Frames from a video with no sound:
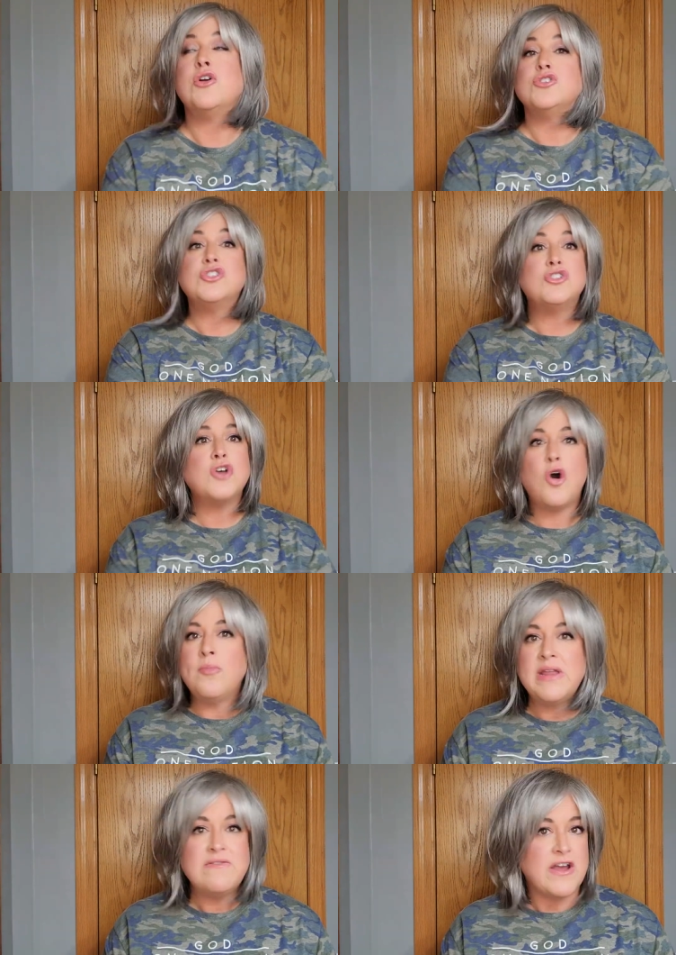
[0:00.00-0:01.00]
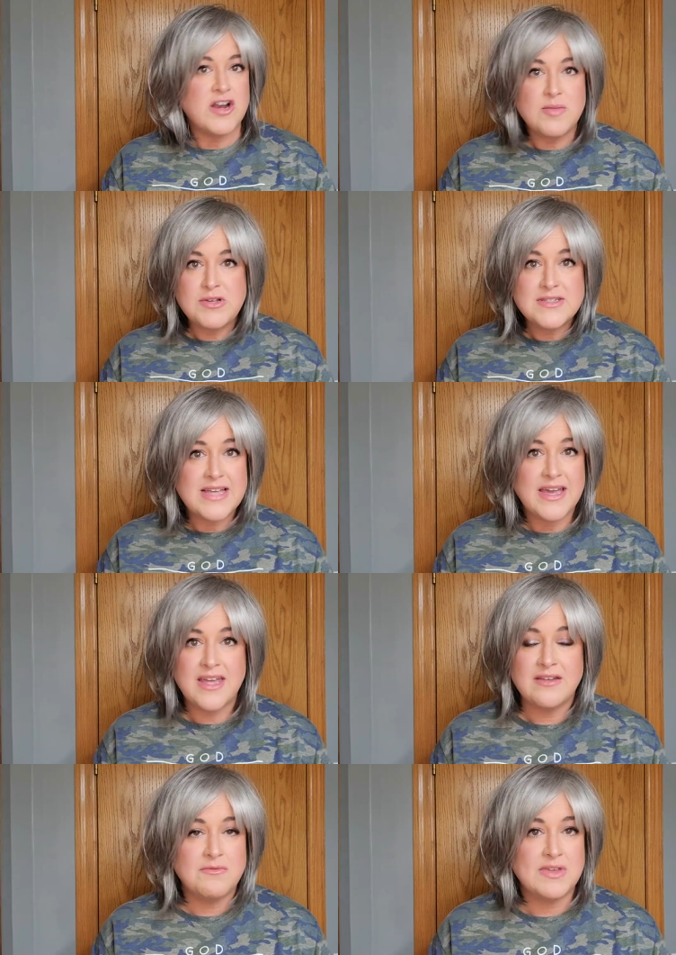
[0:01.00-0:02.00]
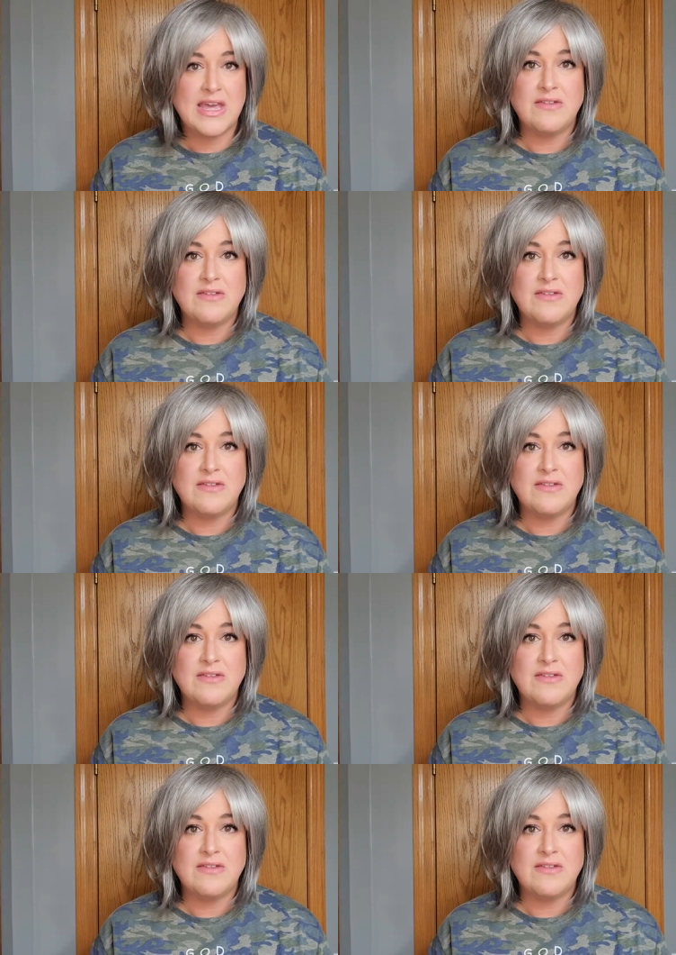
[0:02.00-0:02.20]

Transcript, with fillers: there's so many variables that can,